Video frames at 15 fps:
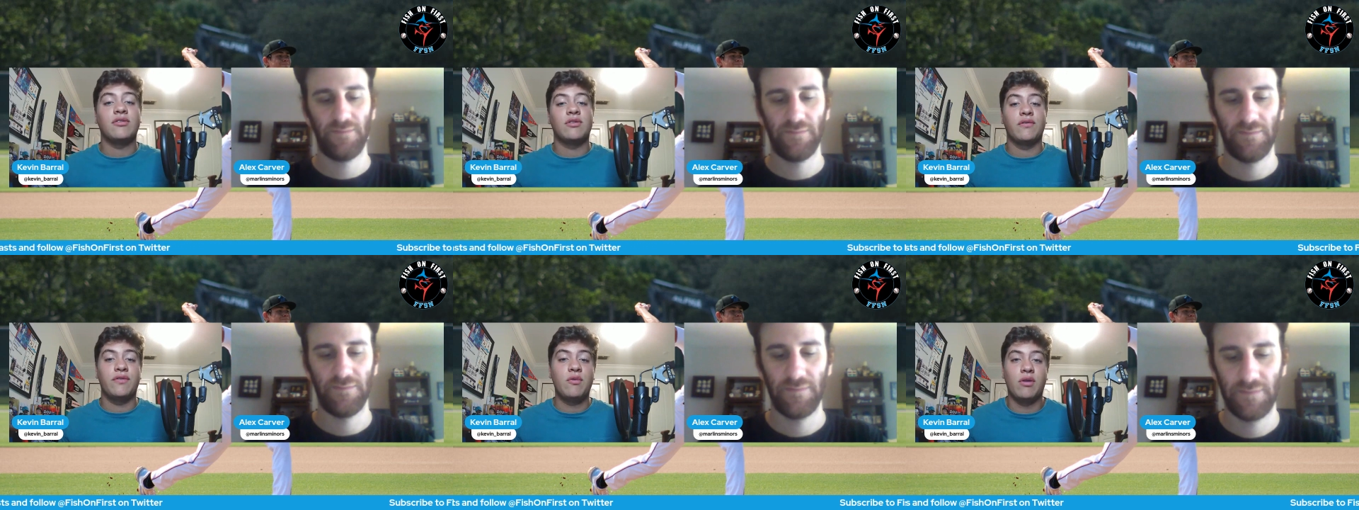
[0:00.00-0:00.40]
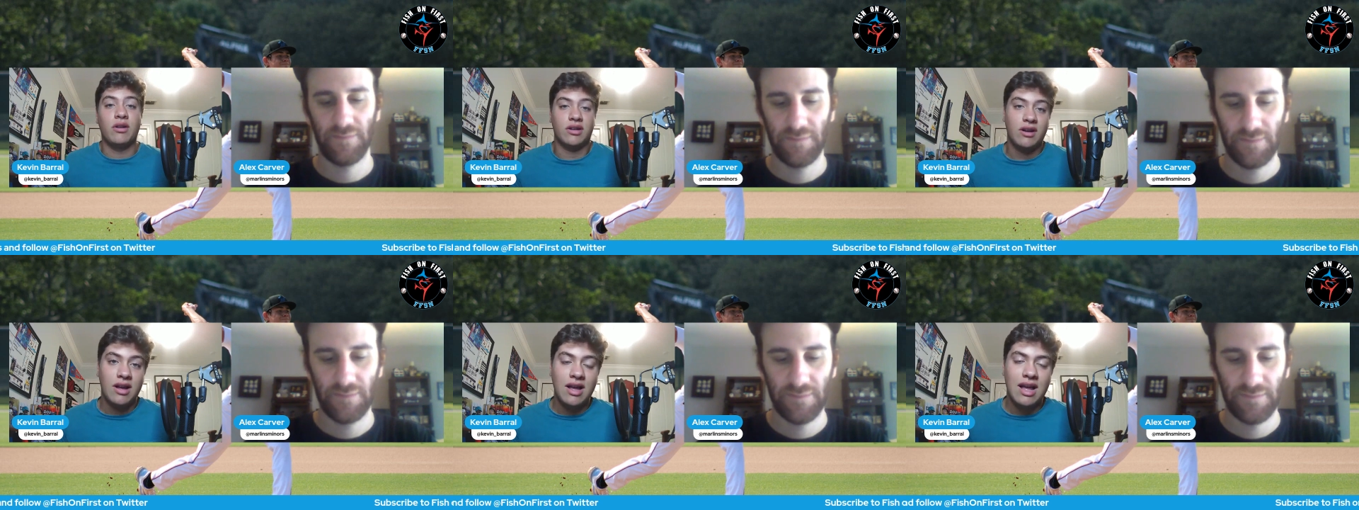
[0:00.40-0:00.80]
Speaker 1: So if you
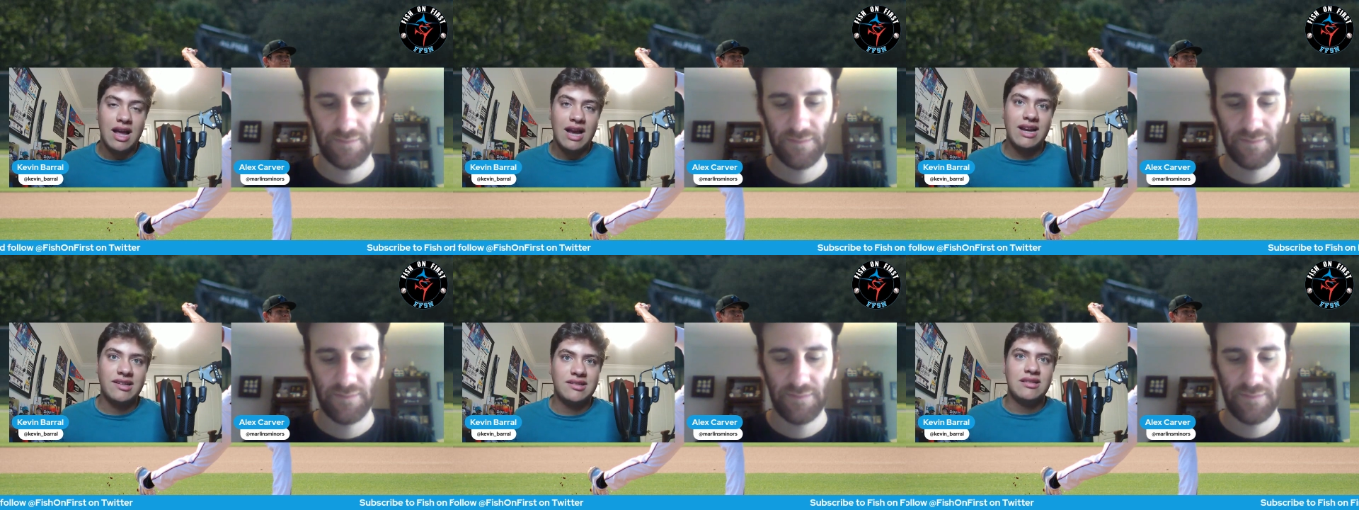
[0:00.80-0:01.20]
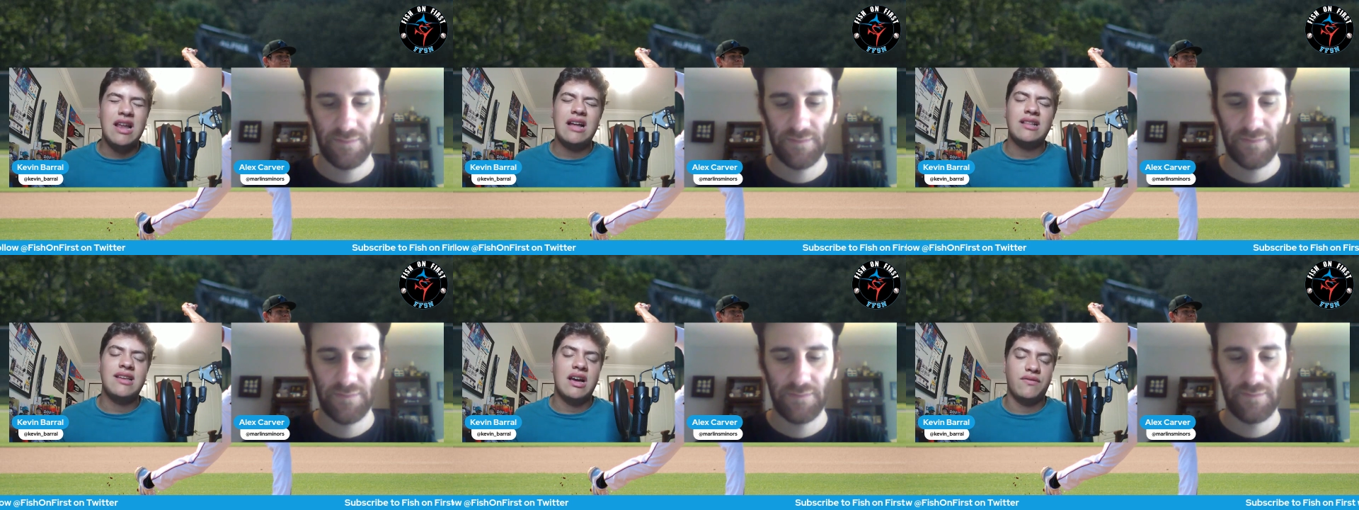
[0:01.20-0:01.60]
want, I guess
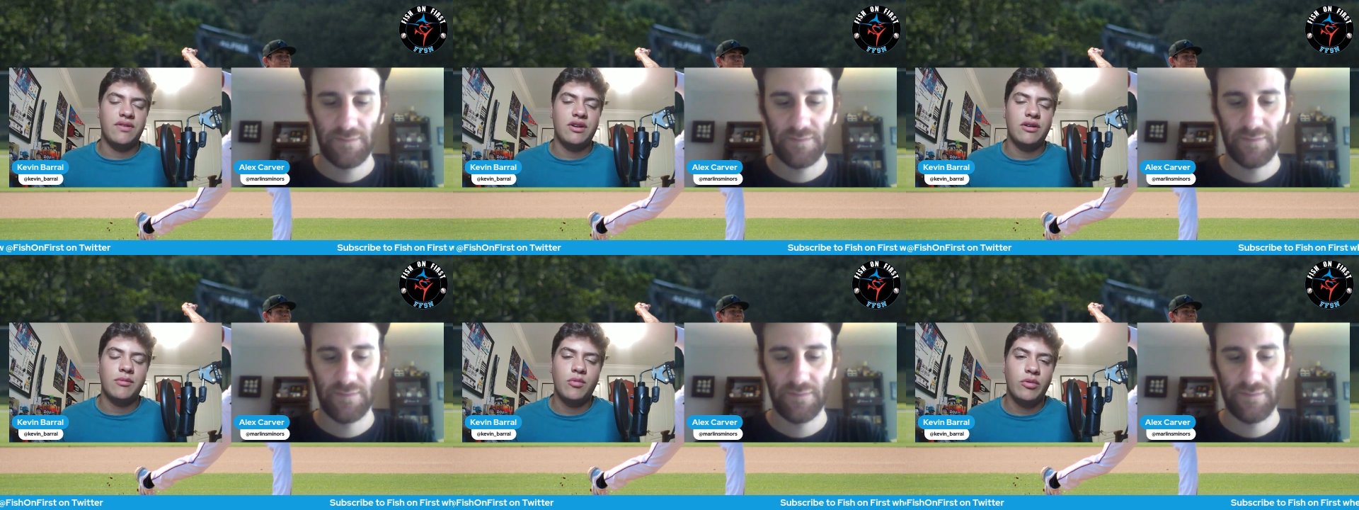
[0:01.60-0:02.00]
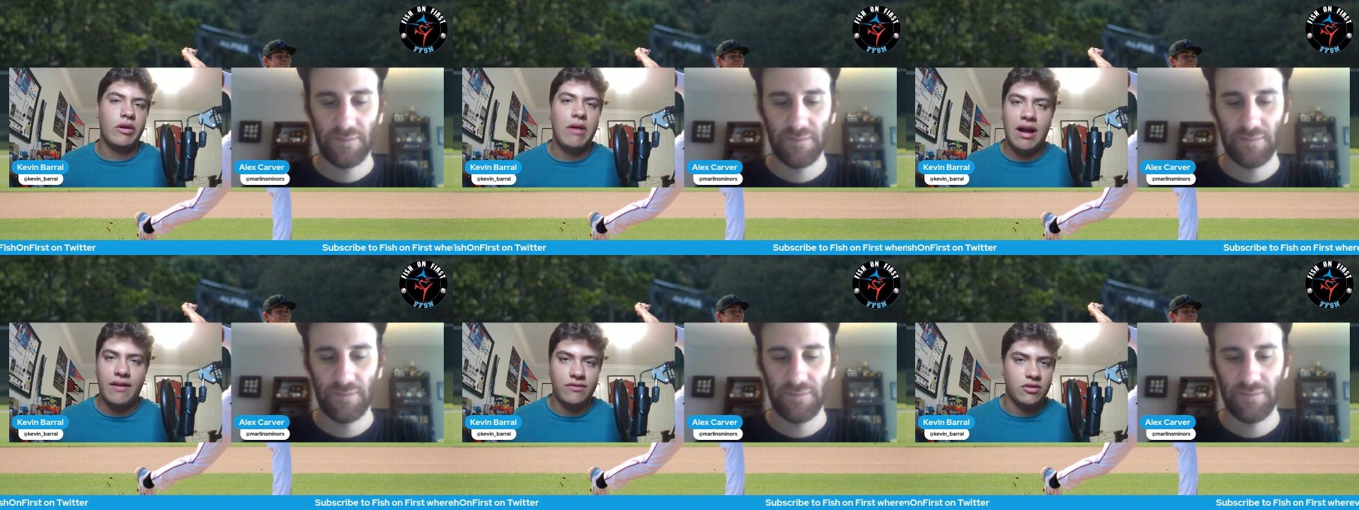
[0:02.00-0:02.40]
not dive into him. We
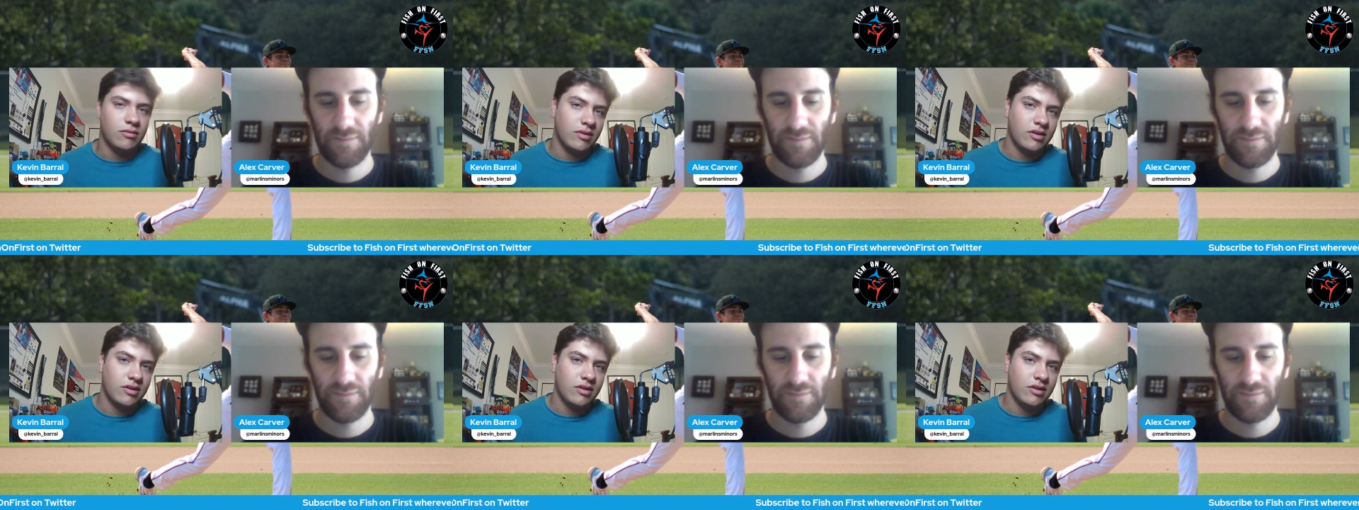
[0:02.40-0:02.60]
don't have to